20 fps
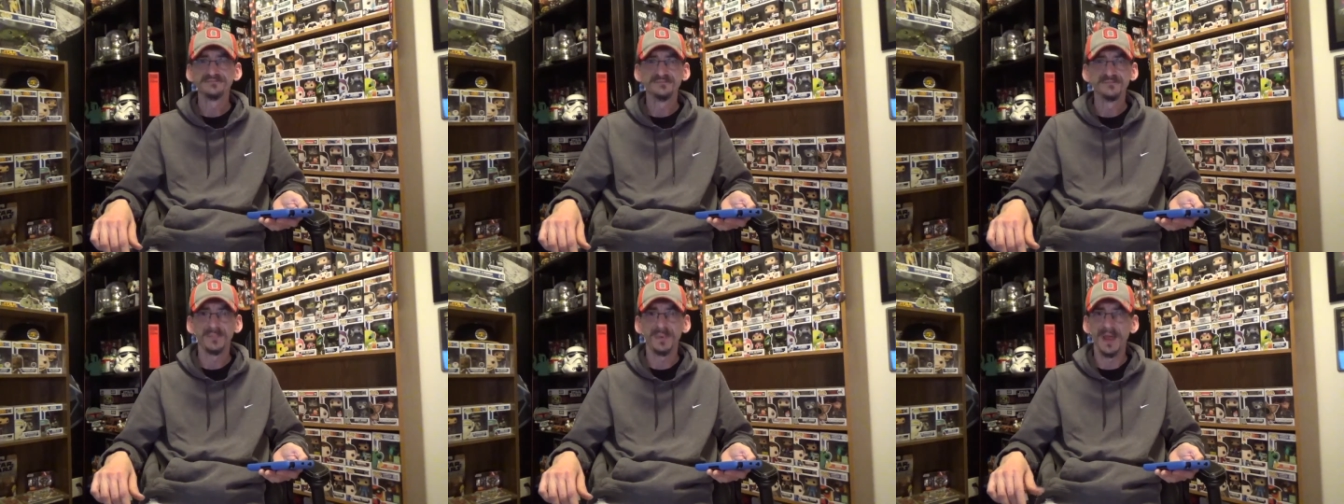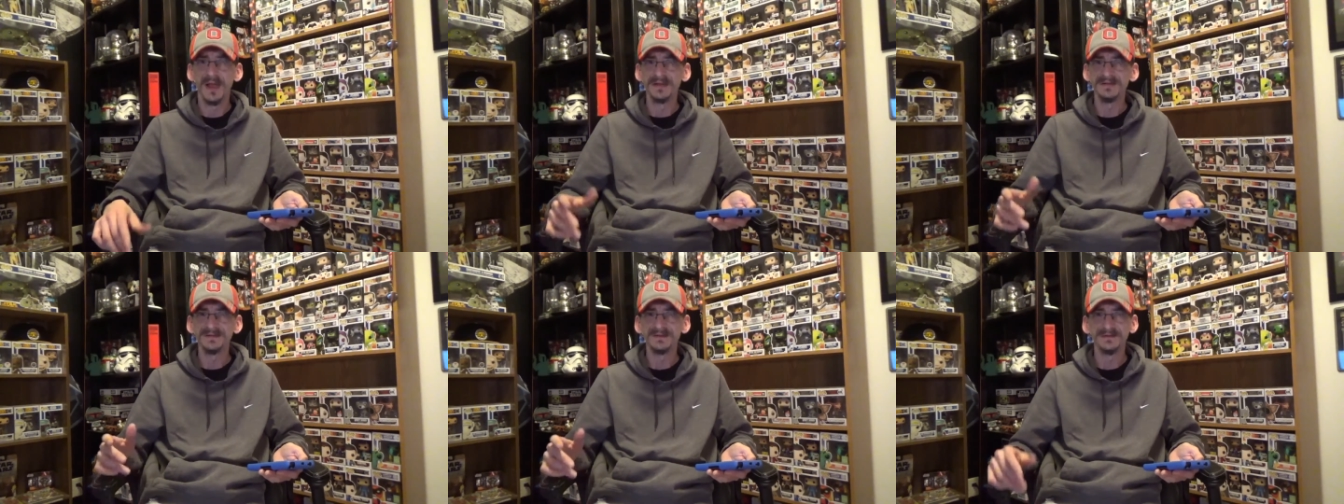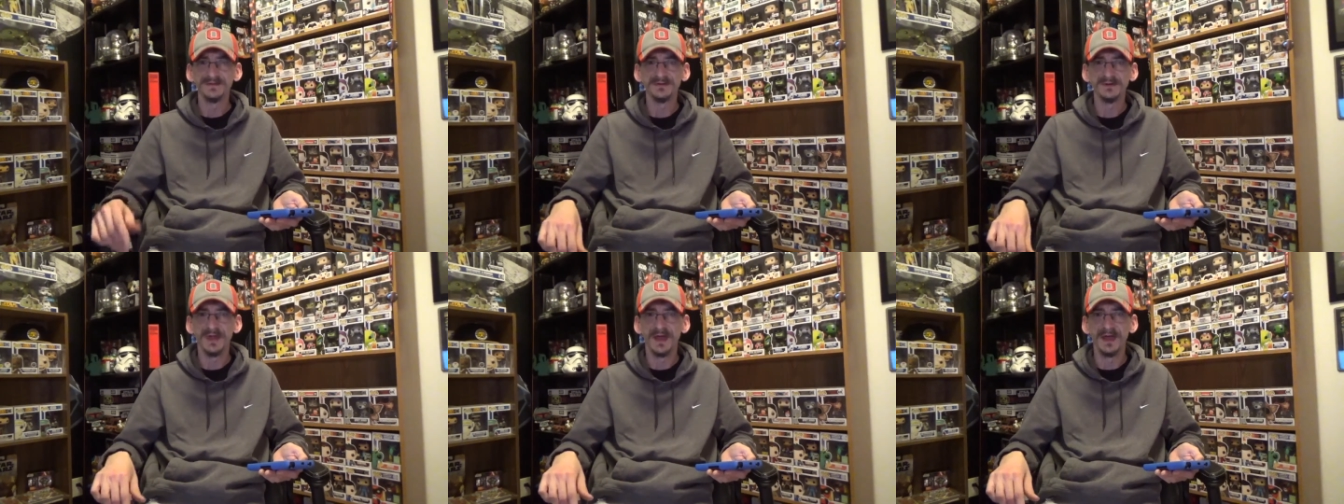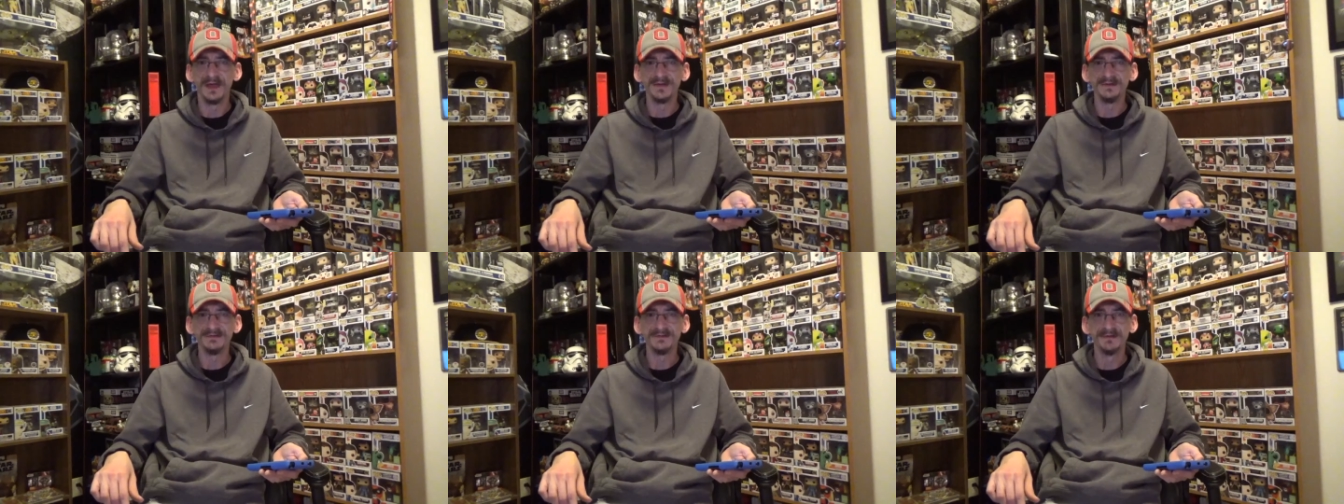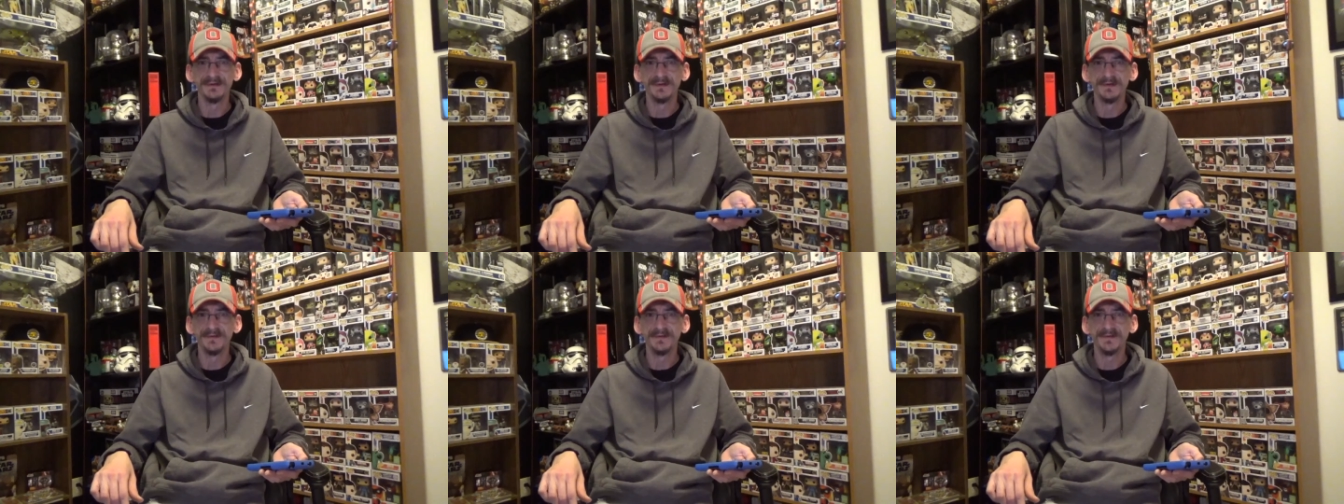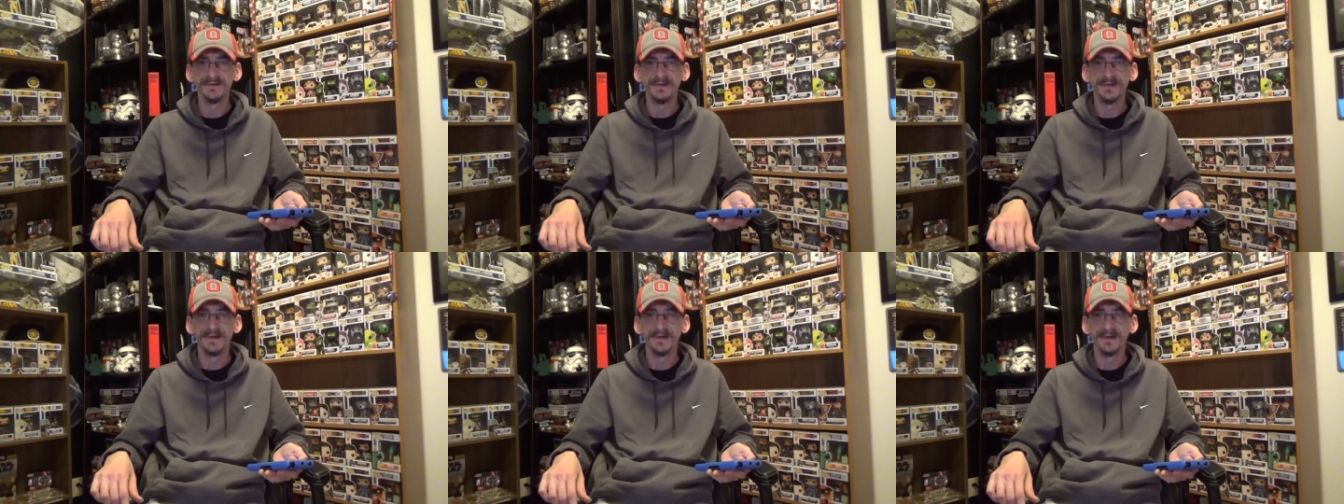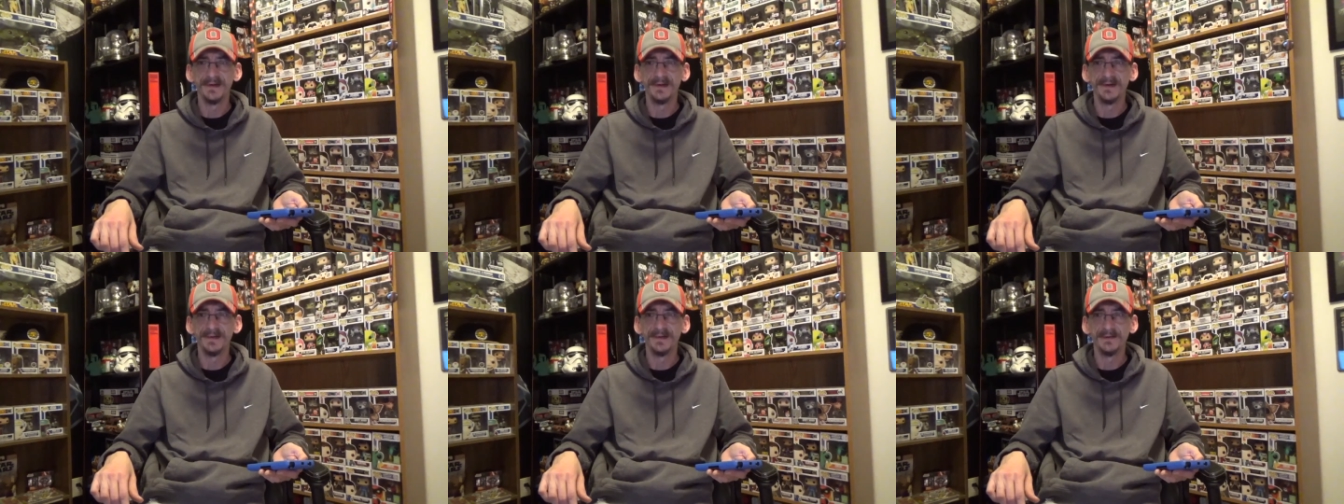Blaster Stash It,
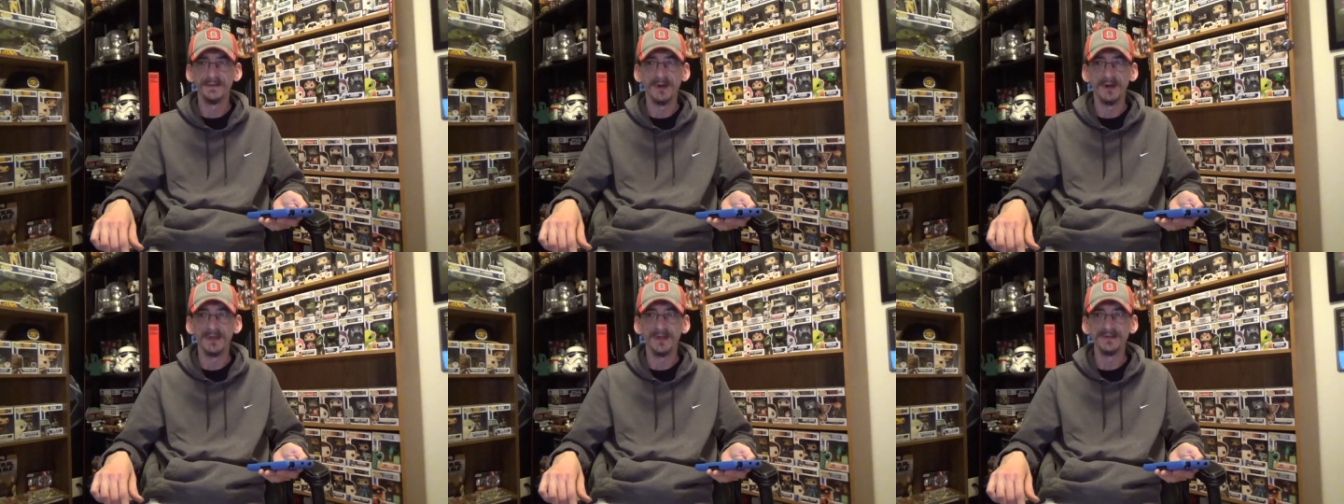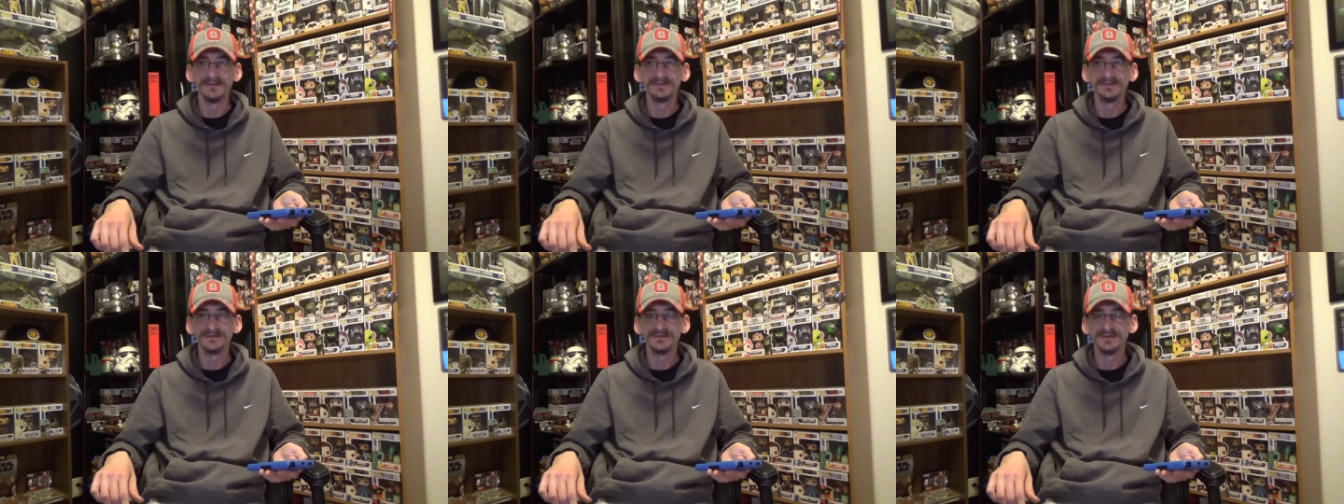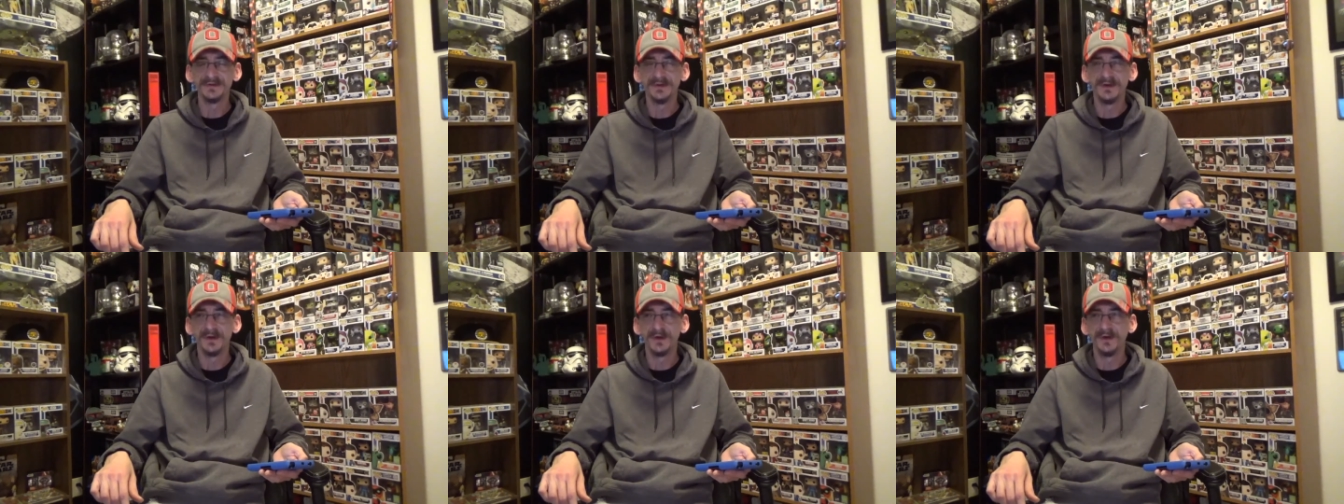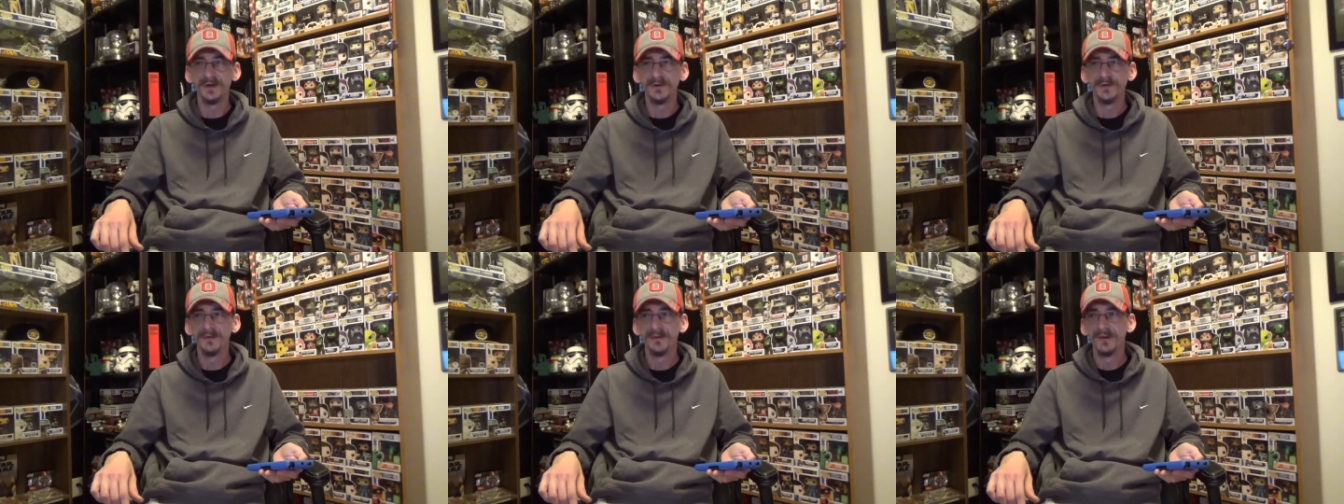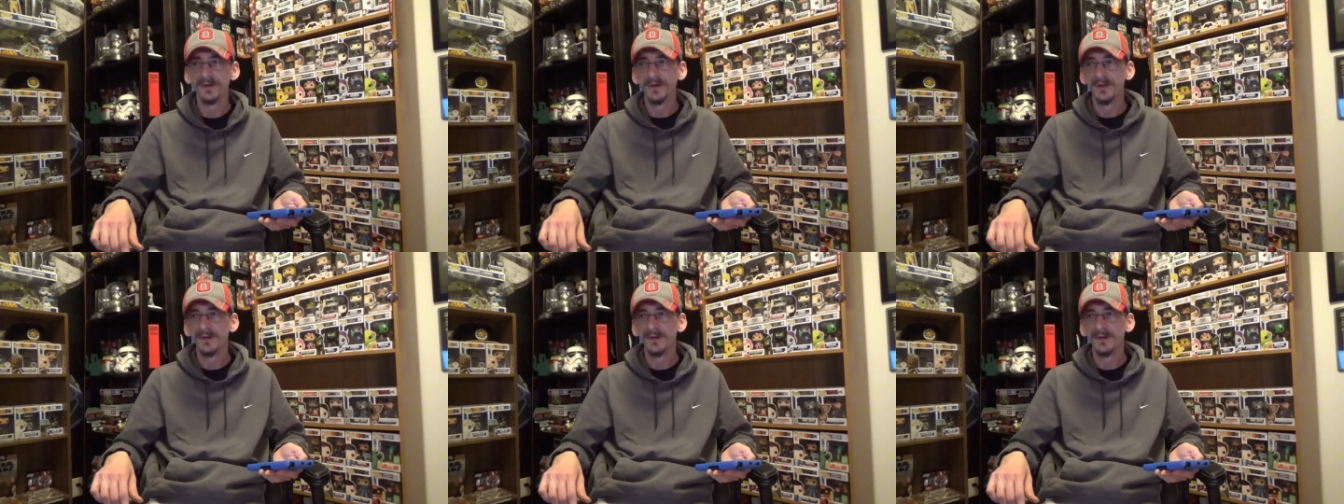uh, The Great Legend Show,